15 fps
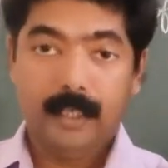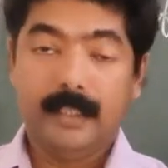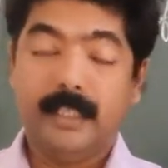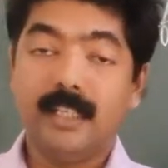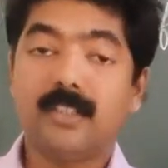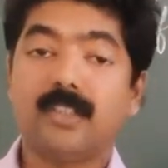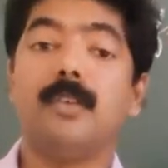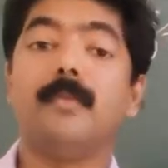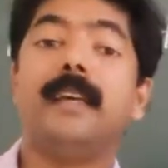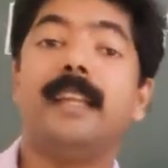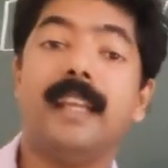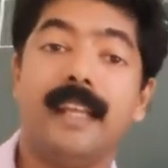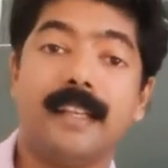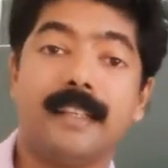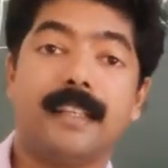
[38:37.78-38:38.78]

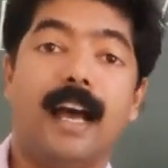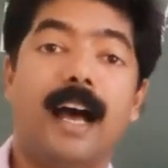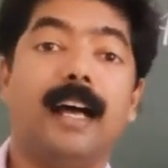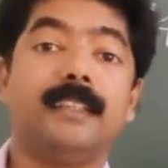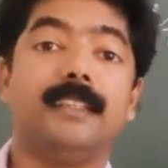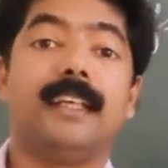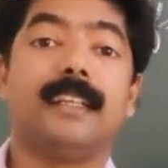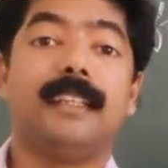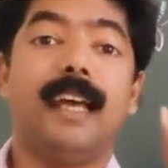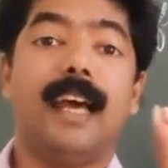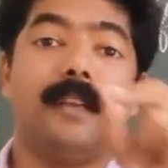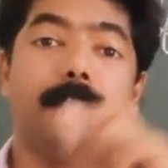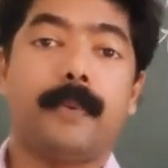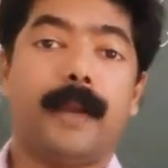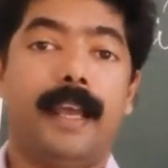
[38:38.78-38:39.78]
determinants other
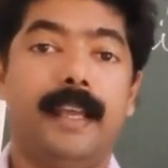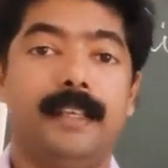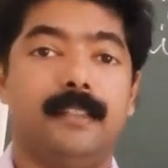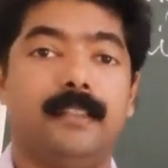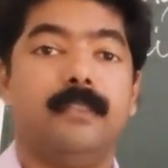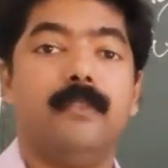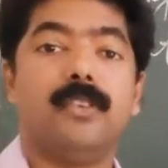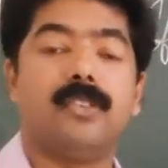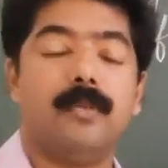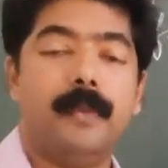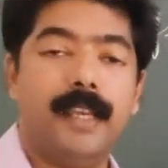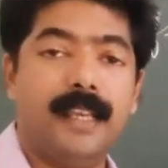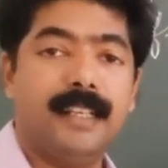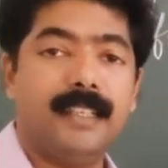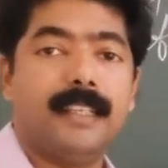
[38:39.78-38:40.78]
than price, which
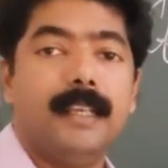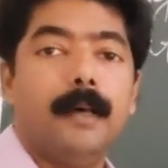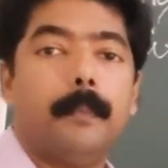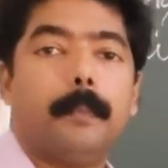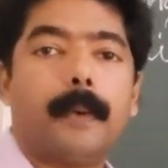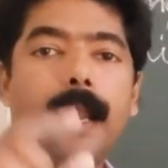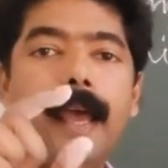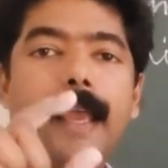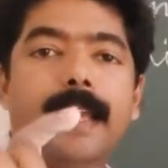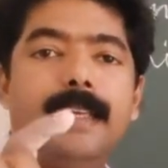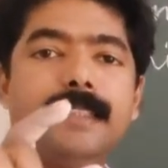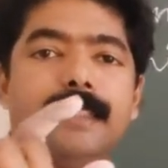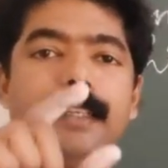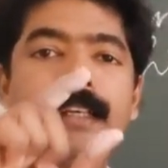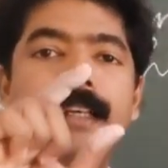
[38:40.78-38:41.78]
means
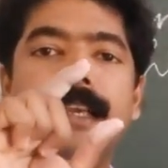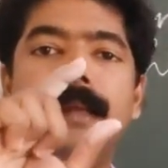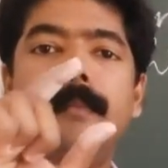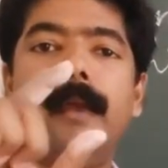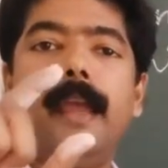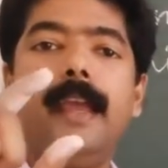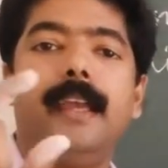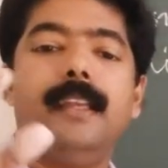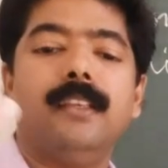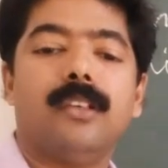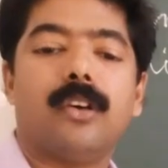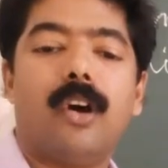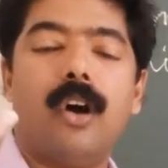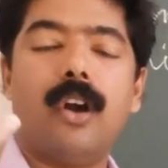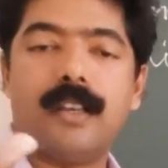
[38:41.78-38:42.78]
price
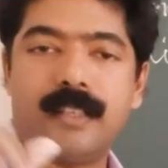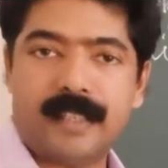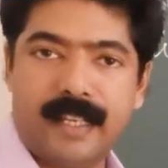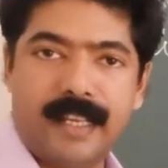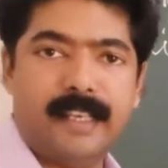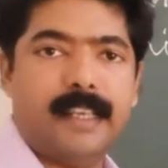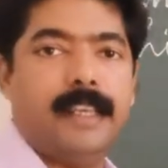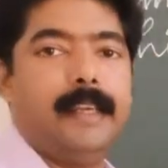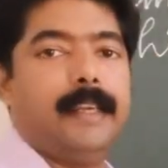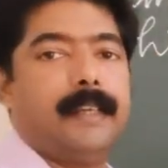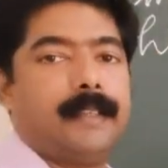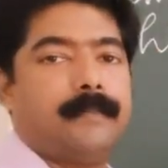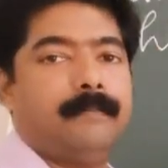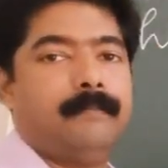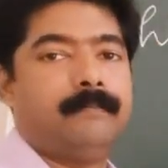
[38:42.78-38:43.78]
remain constant
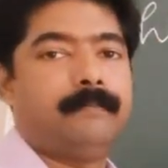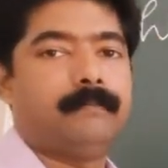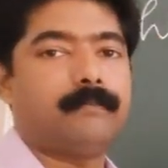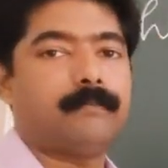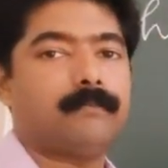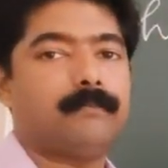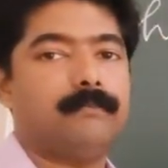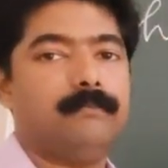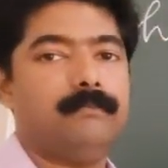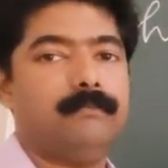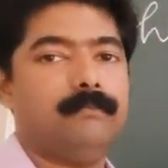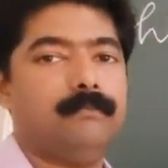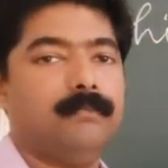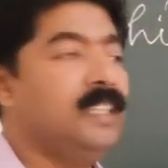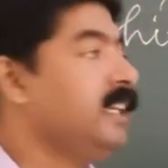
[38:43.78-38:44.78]
here.
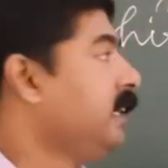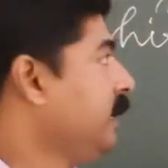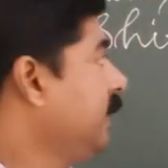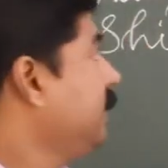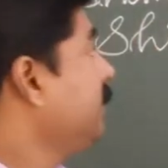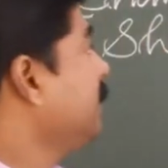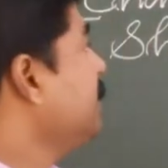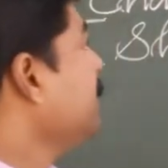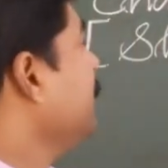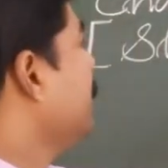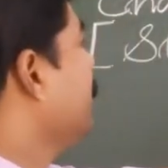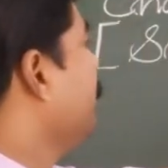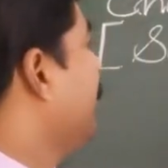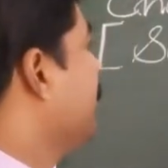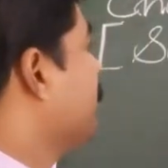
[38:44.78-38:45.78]
In this
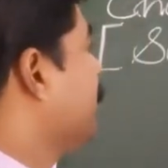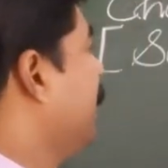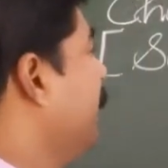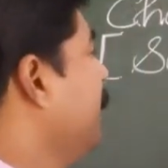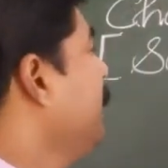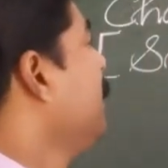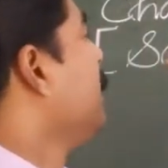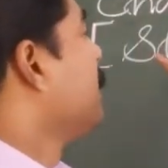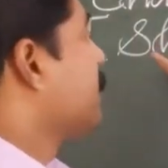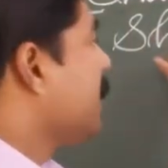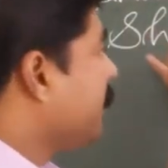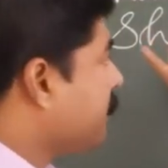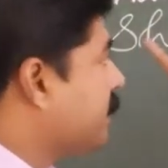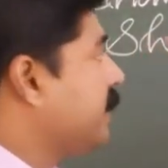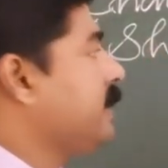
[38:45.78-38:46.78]
situation,
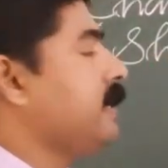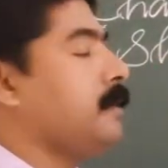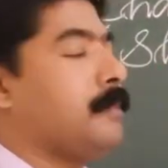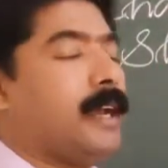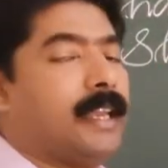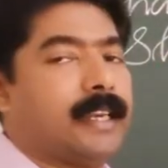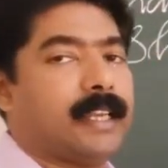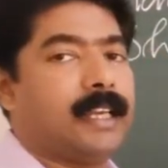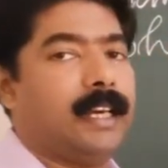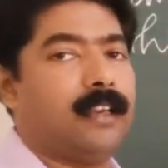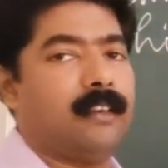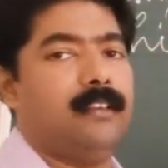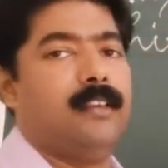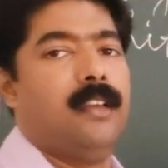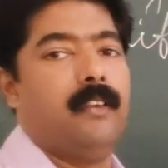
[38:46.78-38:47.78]
shift in demand
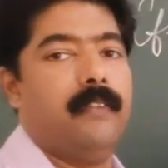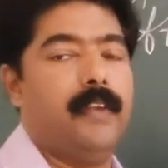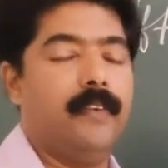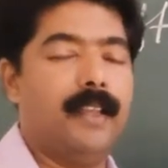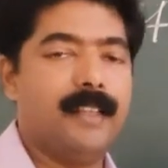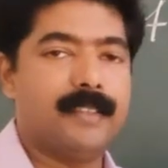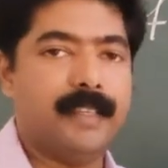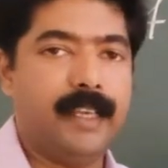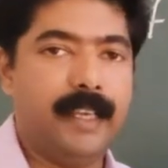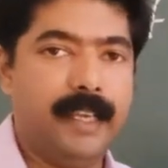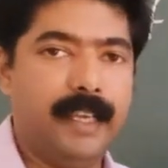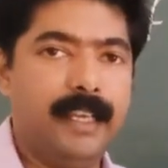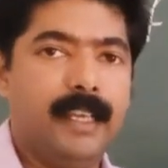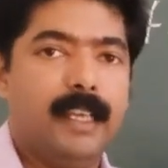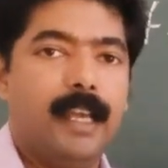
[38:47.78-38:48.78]
curve, we will
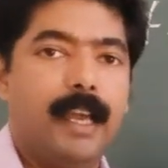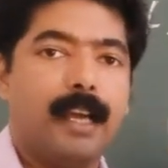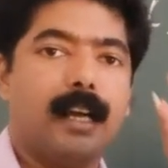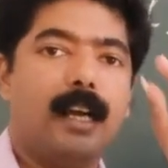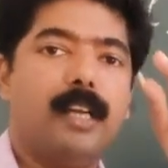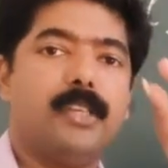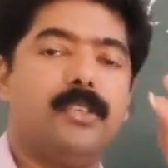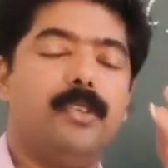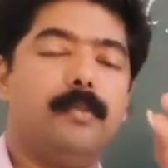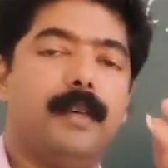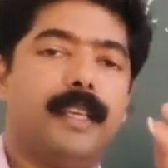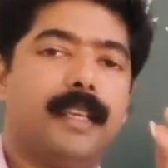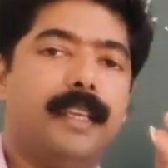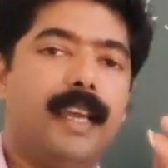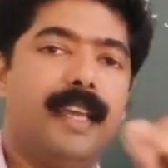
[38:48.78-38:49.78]
see a
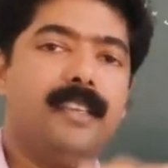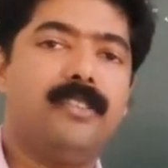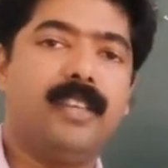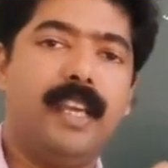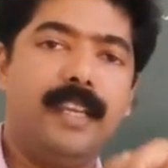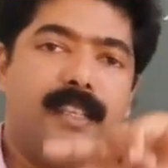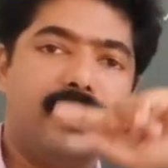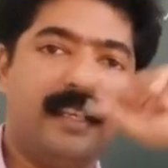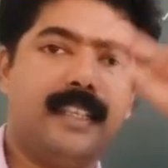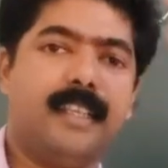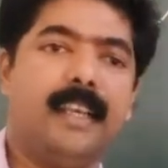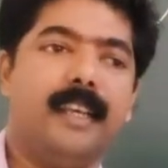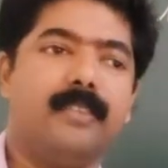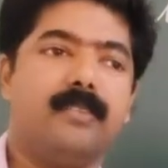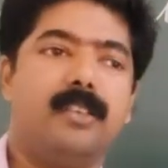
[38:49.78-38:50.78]
consumer can changes
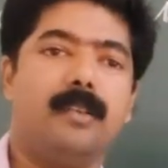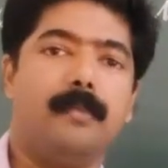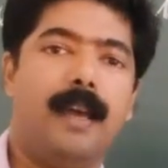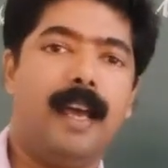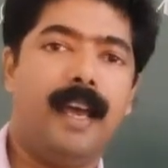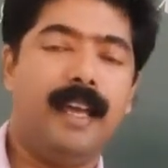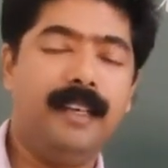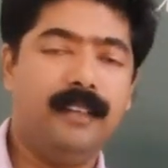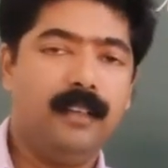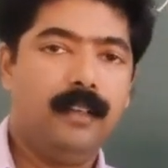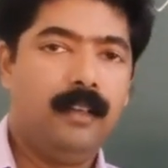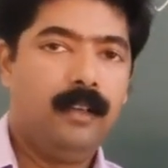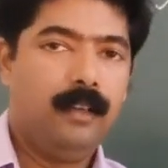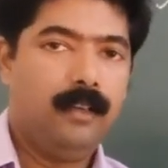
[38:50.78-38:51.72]
his demand